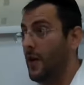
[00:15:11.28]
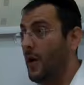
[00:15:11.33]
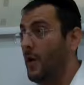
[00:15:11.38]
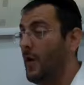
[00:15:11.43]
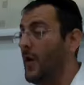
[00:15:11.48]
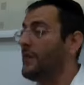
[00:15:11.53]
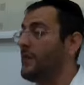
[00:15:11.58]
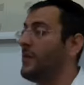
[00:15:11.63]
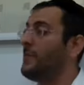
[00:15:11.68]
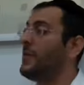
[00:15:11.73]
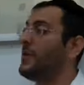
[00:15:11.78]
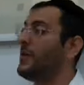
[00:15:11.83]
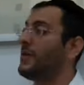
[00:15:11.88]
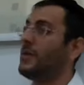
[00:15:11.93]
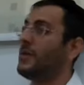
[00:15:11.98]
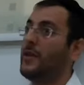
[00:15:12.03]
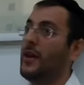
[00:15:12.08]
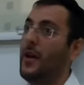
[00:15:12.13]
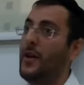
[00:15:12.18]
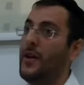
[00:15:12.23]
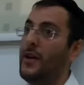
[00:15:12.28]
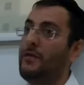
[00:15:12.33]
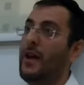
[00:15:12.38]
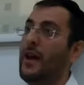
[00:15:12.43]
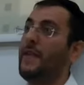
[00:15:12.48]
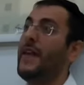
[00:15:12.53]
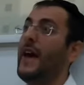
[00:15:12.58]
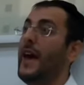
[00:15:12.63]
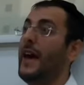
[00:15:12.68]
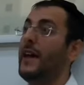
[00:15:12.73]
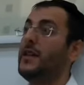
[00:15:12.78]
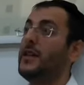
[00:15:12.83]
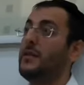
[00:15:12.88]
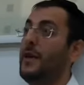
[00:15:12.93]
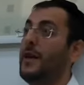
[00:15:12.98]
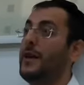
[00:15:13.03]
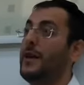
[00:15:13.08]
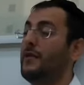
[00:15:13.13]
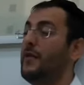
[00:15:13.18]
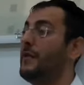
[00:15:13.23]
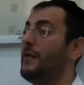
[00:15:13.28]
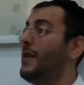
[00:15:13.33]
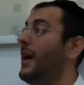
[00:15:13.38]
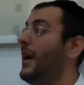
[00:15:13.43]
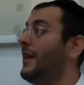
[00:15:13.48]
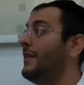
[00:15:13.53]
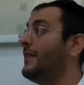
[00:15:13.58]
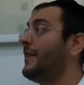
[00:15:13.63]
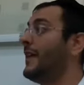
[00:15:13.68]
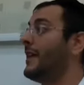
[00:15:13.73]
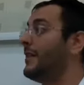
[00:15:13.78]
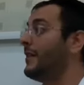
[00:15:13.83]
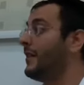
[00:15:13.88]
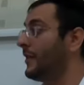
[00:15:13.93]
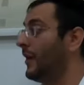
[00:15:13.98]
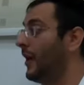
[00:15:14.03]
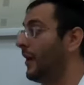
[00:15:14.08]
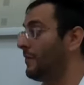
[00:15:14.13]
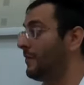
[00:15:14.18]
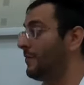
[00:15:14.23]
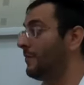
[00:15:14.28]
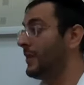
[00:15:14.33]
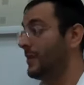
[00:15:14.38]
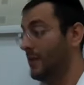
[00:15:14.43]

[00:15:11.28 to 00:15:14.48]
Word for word: or whether he puts a stone around the edge and makes it from 9 to 10 at the top?